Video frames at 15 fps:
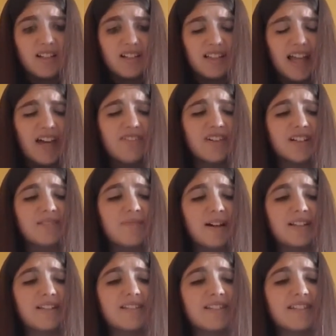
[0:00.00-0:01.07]
life
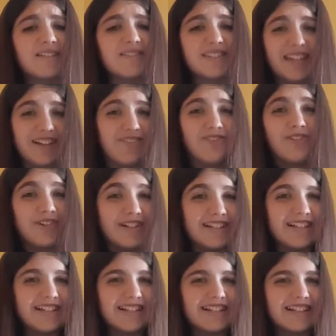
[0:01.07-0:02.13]
expectancy was like
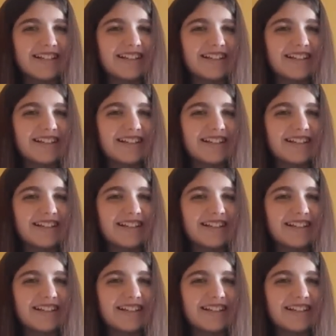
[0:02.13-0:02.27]
40,